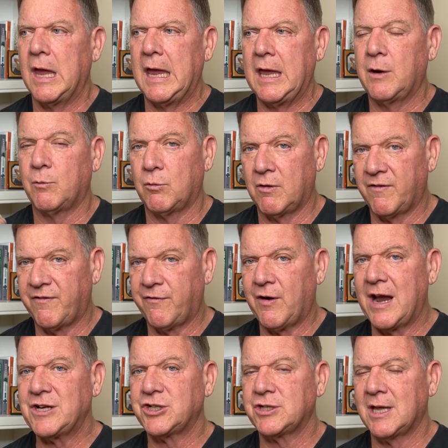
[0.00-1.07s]
in a
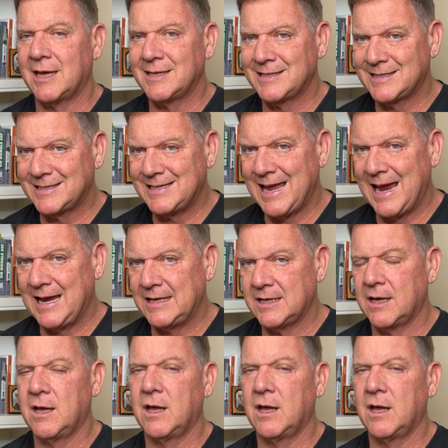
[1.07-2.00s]
refreshed state,